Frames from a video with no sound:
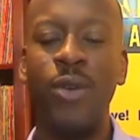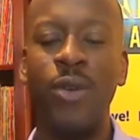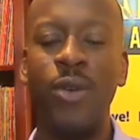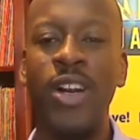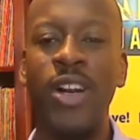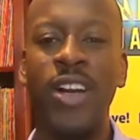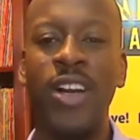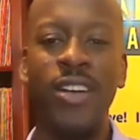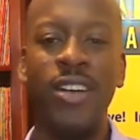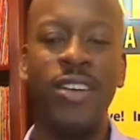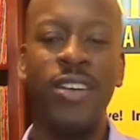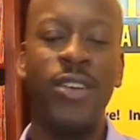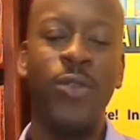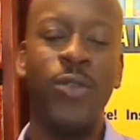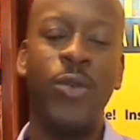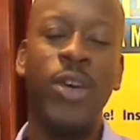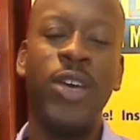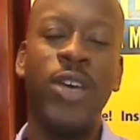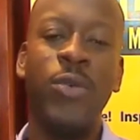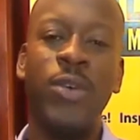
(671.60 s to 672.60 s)
brother,
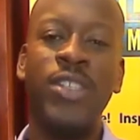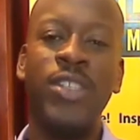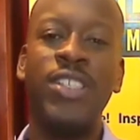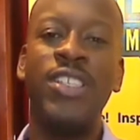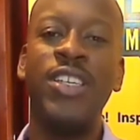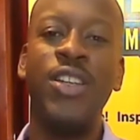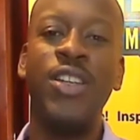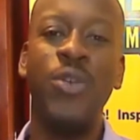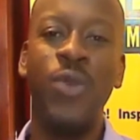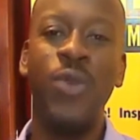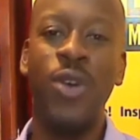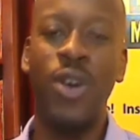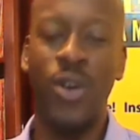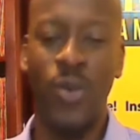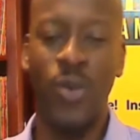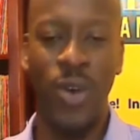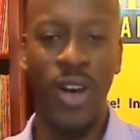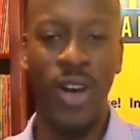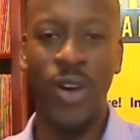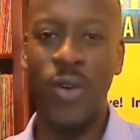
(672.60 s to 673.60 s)
we see the work
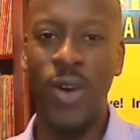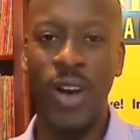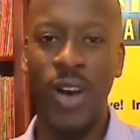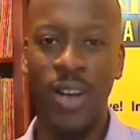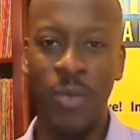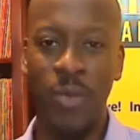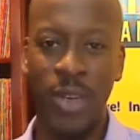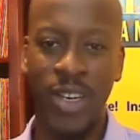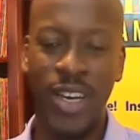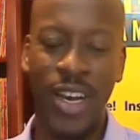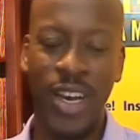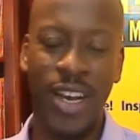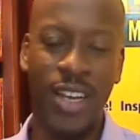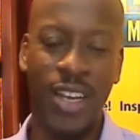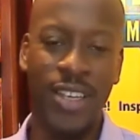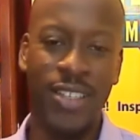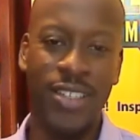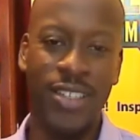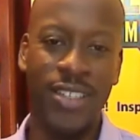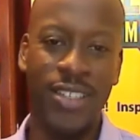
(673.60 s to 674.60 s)
we're going
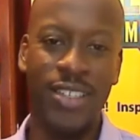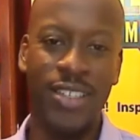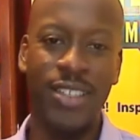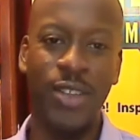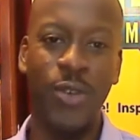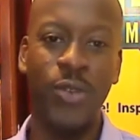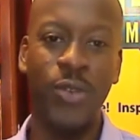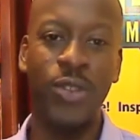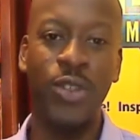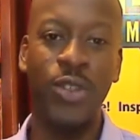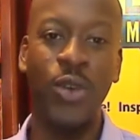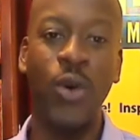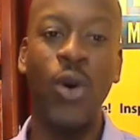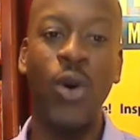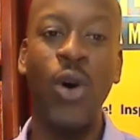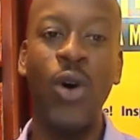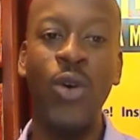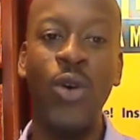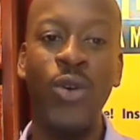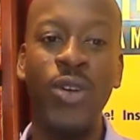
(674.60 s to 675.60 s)
because
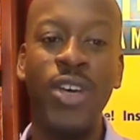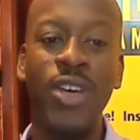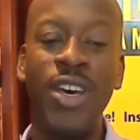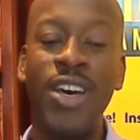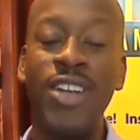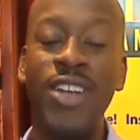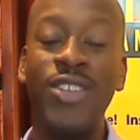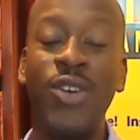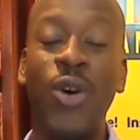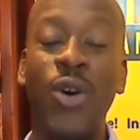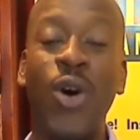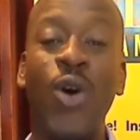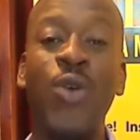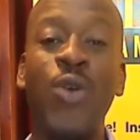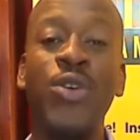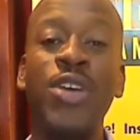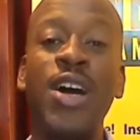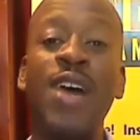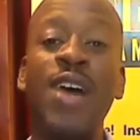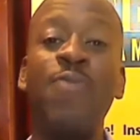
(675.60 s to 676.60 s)
to how
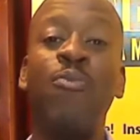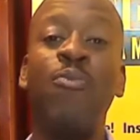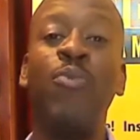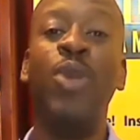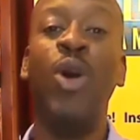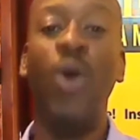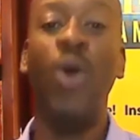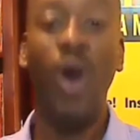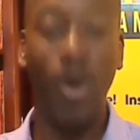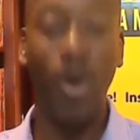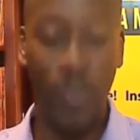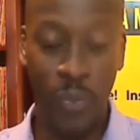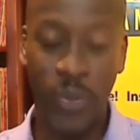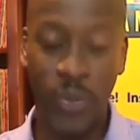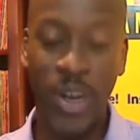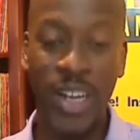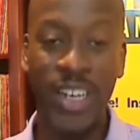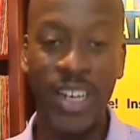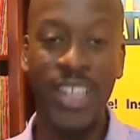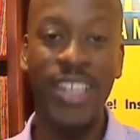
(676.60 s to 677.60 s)
you blow up
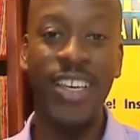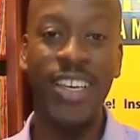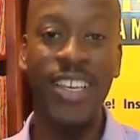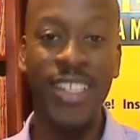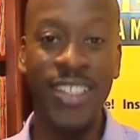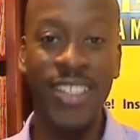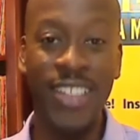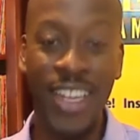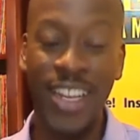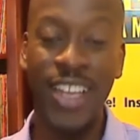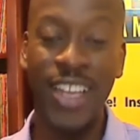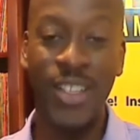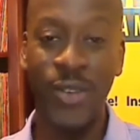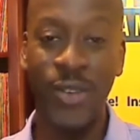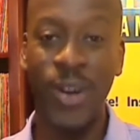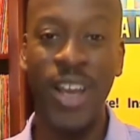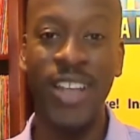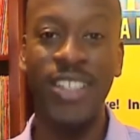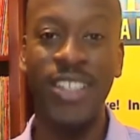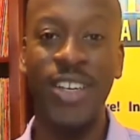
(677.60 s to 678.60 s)
on the internet
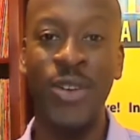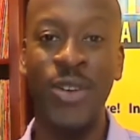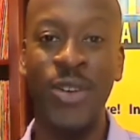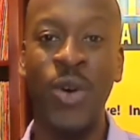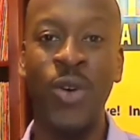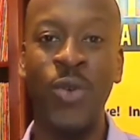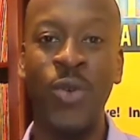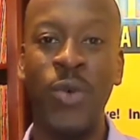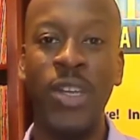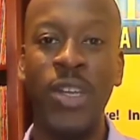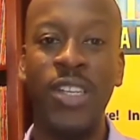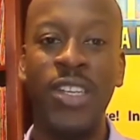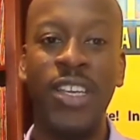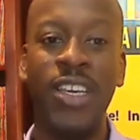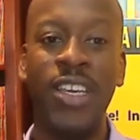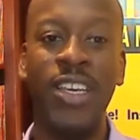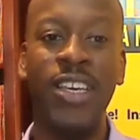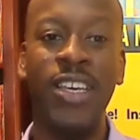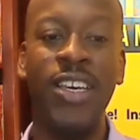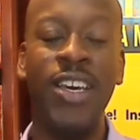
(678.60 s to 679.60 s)
right now with
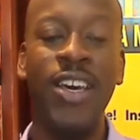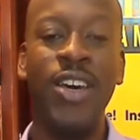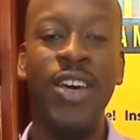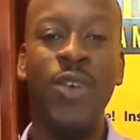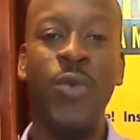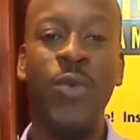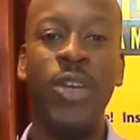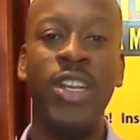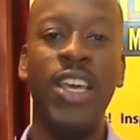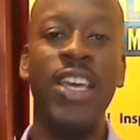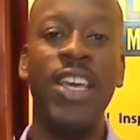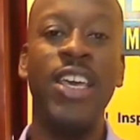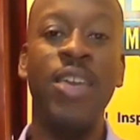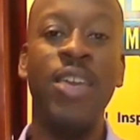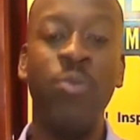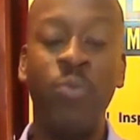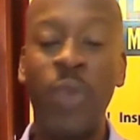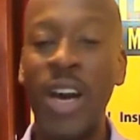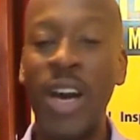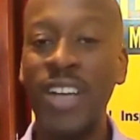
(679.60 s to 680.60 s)
the
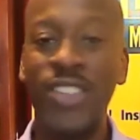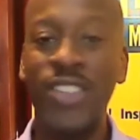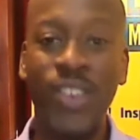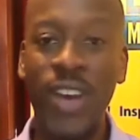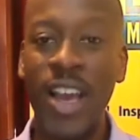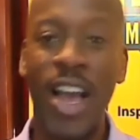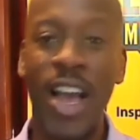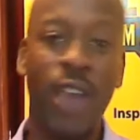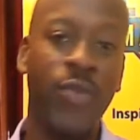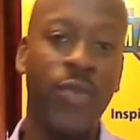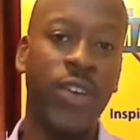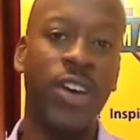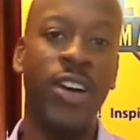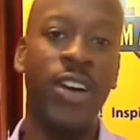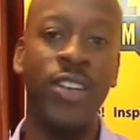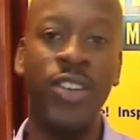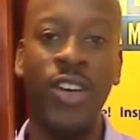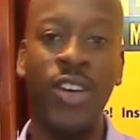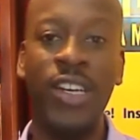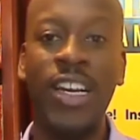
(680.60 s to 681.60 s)
impact you're having on
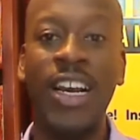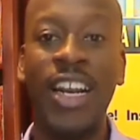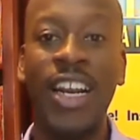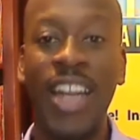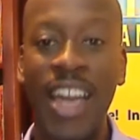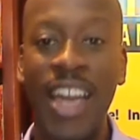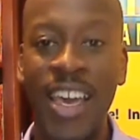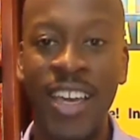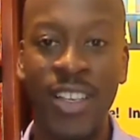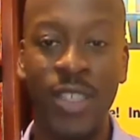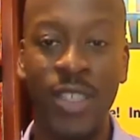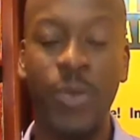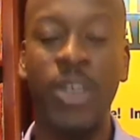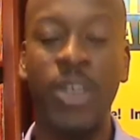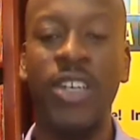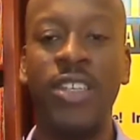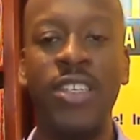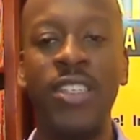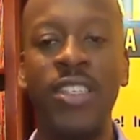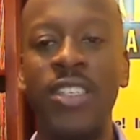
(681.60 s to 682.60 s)
your clients.
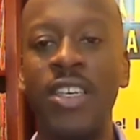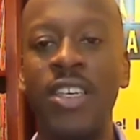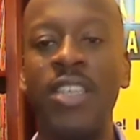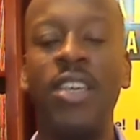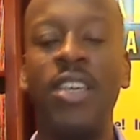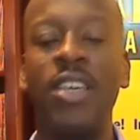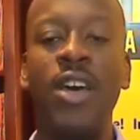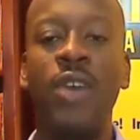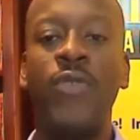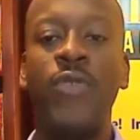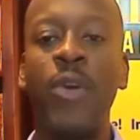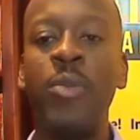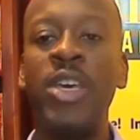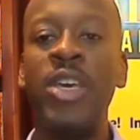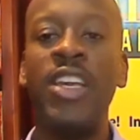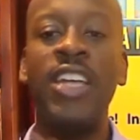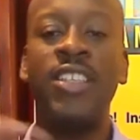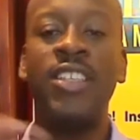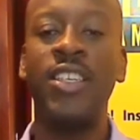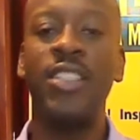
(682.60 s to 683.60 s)
Because you see, for me,
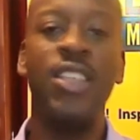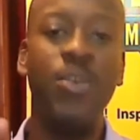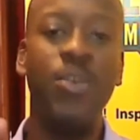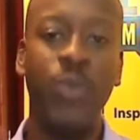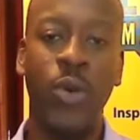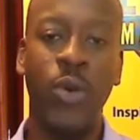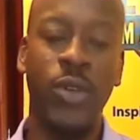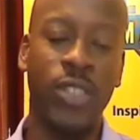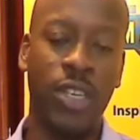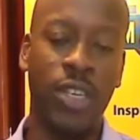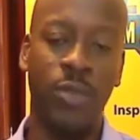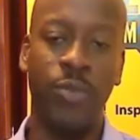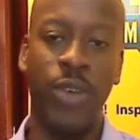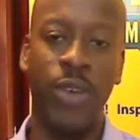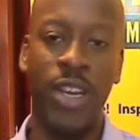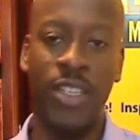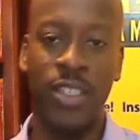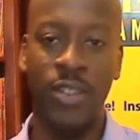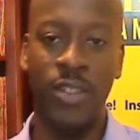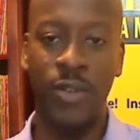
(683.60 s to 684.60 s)
that is the important
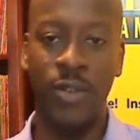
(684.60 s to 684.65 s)
part.